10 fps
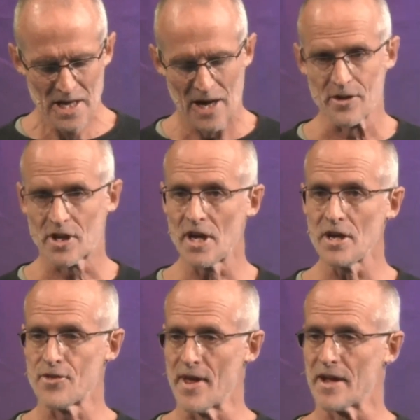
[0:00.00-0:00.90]
And the key
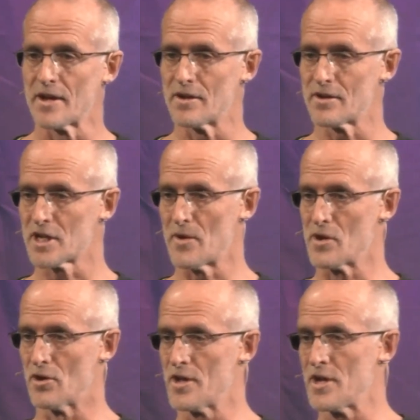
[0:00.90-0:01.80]
thing going
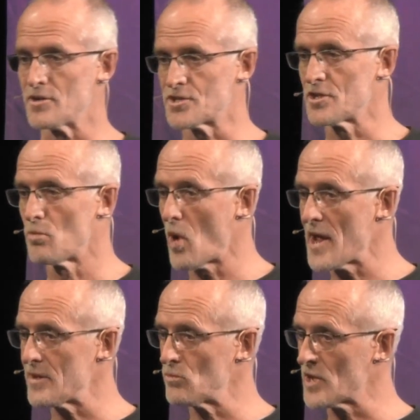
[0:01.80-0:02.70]
on here, you see the
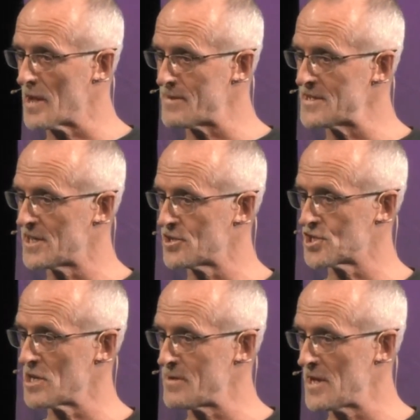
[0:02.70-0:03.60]
way it will get bent out of
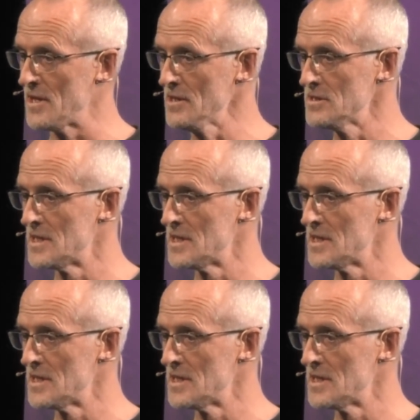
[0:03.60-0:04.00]
shape here?